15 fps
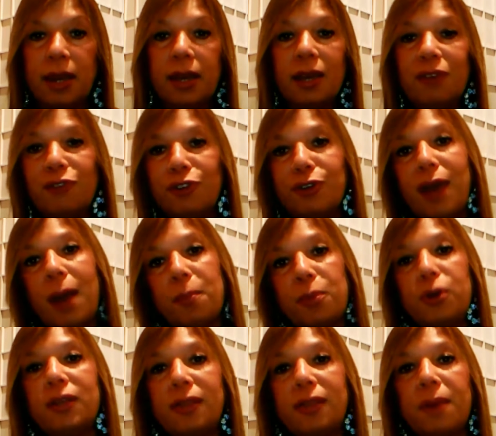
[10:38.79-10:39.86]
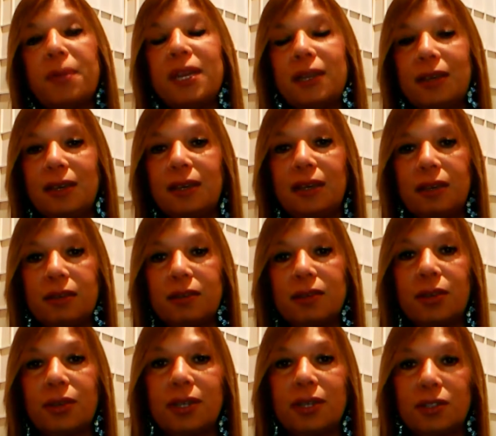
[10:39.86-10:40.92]
if you're not putting them at ease.
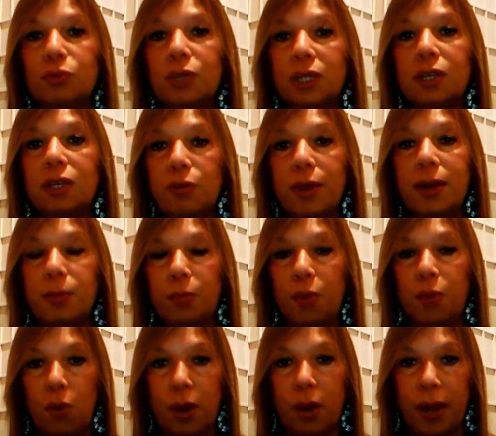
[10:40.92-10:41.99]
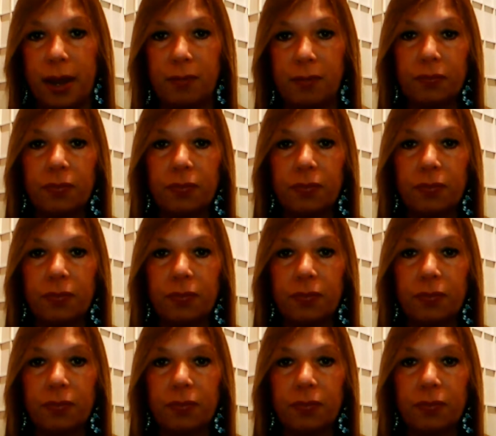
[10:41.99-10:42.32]
So that's a really great point.